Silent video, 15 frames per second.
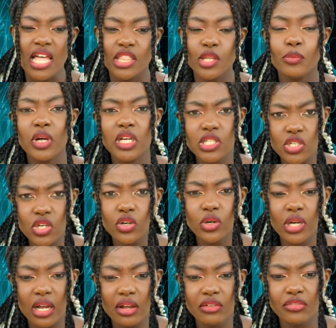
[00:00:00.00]
the
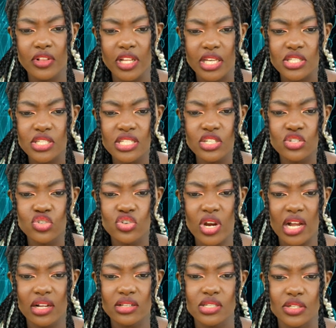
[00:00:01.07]
political conflict
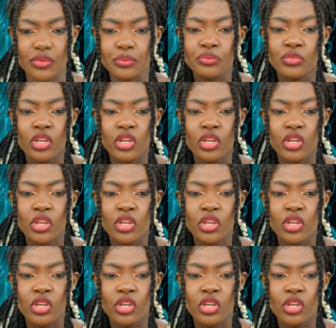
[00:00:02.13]
distracted